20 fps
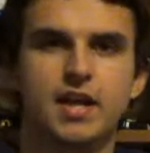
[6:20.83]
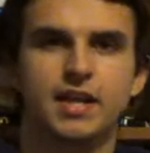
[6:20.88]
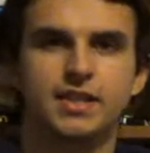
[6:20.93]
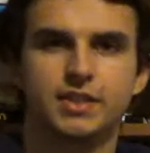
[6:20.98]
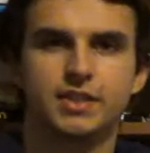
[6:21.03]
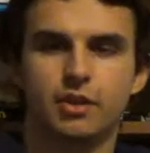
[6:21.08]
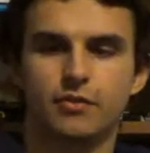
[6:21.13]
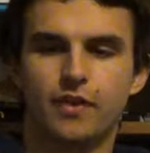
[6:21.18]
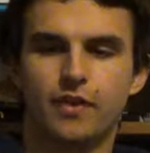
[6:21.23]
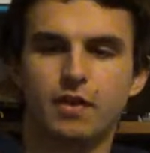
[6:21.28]

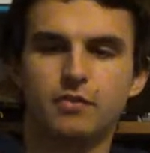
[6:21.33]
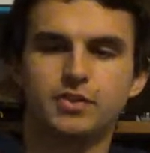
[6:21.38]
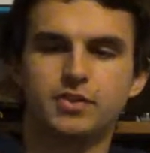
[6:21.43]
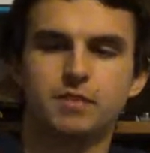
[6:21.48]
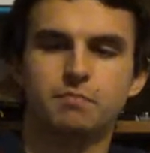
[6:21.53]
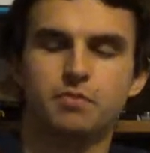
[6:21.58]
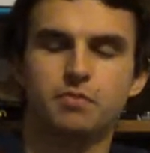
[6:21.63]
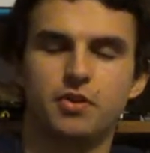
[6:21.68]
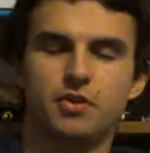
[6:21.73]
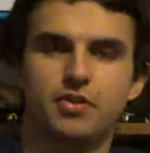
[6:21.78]
So if I was
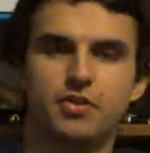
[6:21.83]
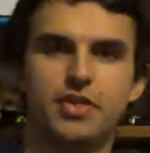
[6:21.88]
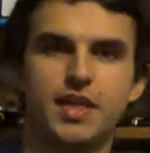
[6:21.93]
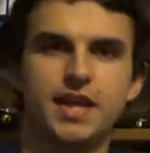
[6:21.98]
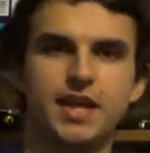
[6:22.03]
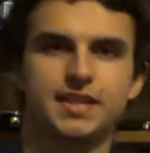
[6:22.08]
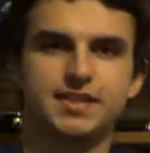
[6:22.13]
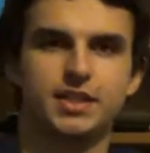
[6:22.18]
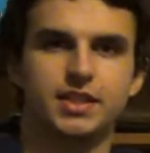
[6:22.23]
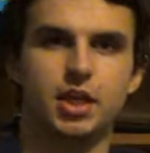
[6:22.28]
to put
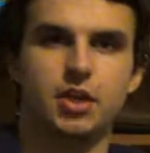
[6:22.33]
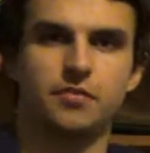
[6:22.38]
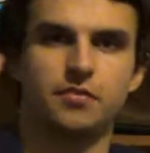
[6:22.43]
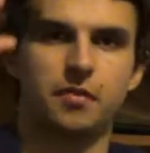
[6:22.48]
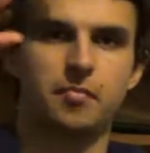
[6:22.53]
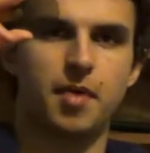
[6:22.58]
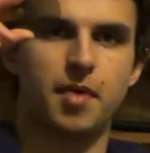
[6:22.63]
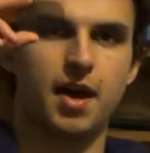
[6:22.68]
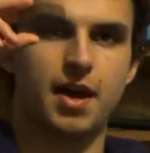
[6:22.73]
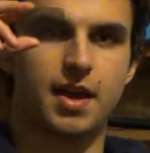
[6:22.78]
this
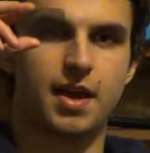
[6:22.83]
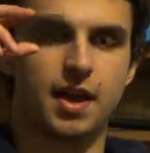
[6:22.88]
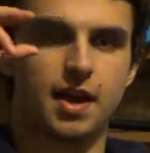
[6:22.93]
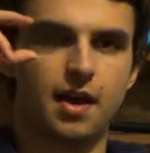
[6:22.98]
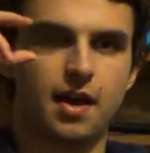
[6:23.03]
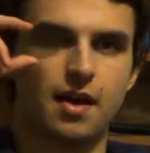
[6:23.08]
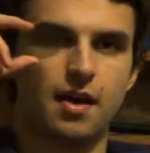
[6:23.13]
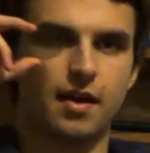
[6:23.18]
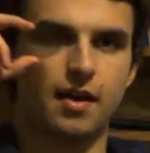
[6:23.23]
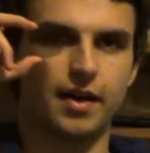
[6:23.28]
over my
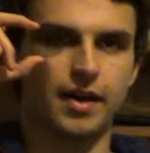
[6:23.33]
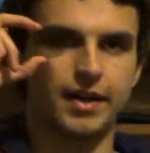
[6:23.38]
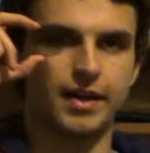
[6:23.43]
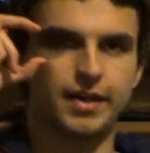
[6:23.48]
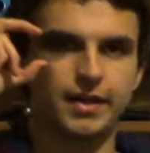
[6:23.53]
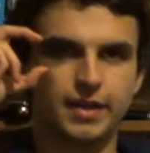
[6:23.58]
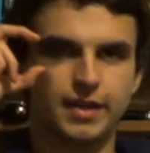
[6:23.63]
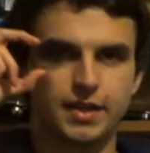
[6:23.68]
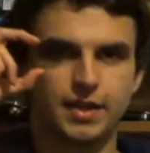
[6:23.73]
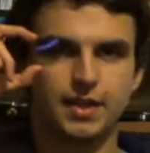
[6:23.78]
eye,
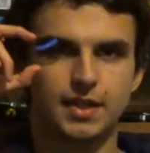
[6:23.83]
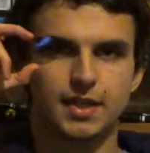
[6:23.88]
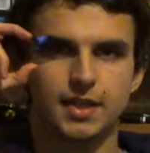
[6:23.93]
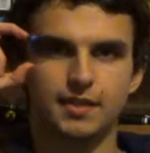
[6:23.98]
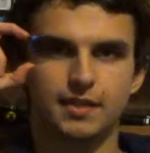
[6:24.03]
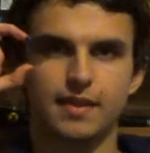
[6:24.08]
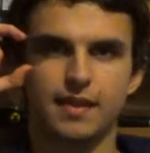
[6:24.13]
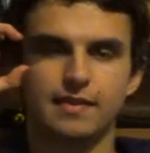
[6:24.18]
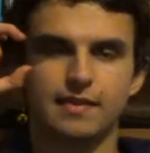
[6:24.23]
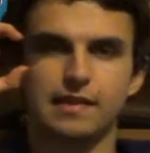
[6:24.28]

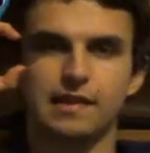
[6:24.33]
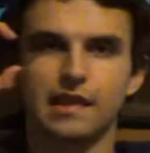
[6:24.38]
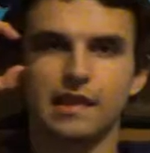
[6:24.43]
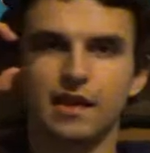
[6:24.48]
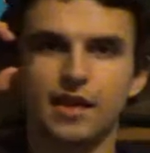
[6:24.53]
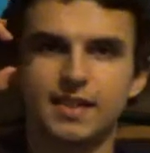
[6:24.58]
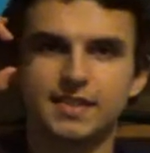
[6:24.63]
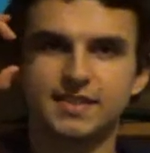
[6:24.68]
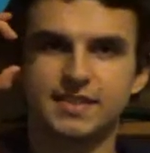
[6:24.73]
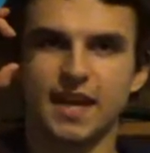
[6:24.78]
then
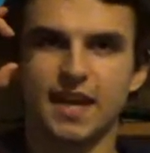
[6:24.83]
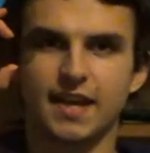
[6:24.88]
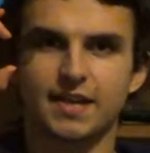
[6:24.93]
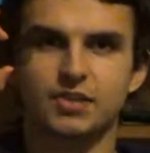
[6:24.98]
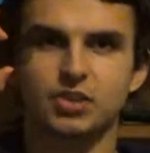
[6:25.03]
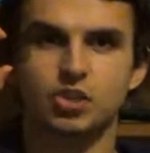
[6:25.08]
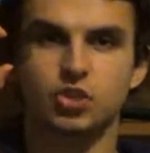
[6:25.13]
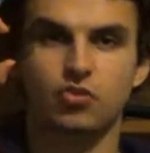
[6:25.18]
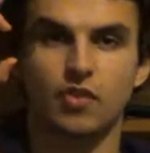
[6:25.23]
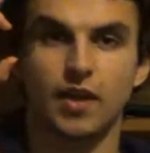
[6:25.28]
light
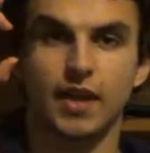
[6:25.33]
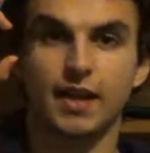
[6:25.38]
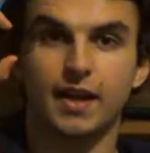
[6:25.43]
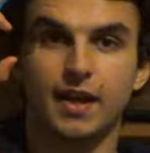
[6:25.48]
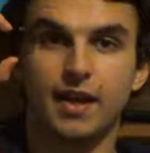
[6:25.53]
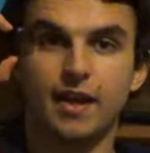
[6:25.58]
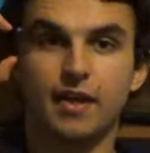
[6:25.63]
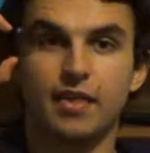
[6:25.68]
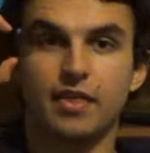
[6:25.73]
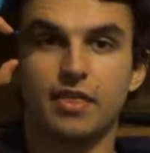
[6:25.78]

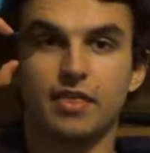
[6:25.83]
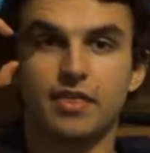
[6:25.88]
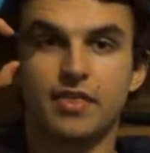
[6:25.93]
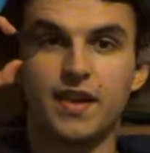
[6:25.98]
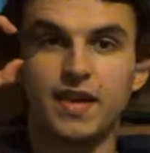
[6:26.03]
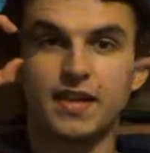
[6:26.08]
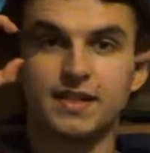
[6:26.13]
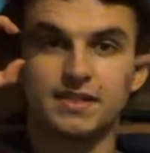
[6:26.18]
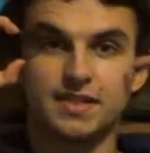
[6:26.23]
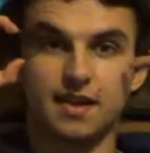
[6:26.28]
entering
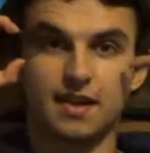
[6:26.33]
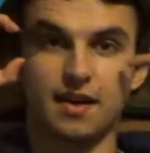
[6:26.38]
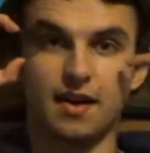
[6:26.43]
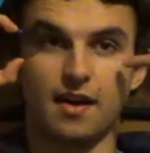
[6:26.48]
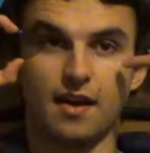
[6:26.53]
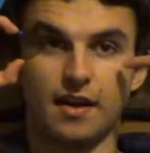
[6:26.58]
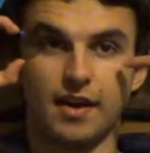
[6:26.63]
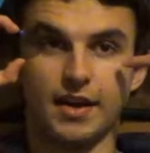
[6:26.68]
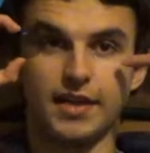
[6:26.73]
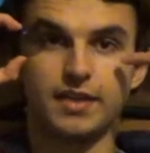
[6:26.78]
this
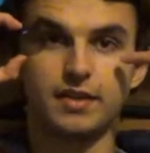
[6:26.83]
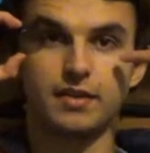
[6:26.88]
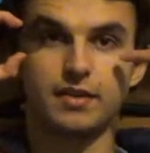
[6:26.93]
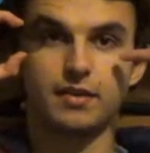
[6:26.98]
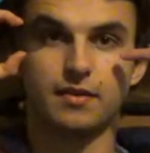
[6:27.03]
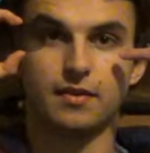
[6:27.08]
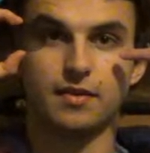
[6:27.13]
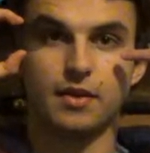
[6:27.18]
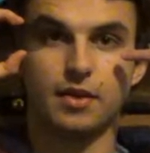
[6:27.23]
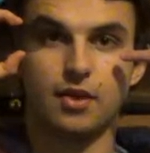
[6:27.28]
eye
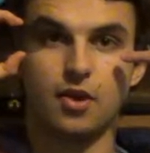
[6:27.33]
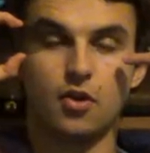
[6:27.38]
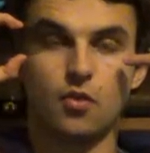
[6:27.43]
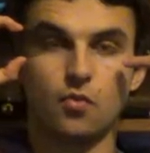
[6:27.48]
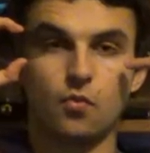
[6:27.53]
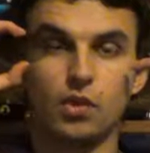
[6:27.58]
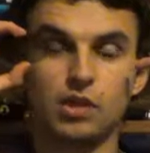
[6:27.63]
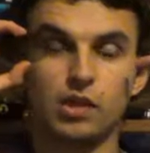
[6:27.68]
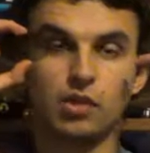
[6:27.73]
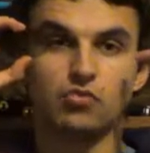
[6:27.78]

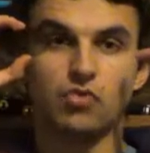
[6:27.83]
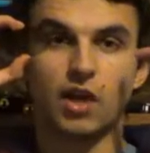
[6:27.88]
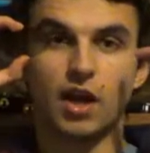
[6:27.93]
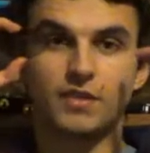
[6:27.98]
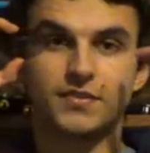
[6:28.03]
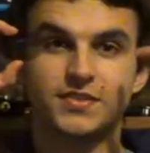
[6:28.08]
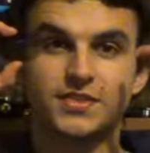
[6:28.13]
will arrive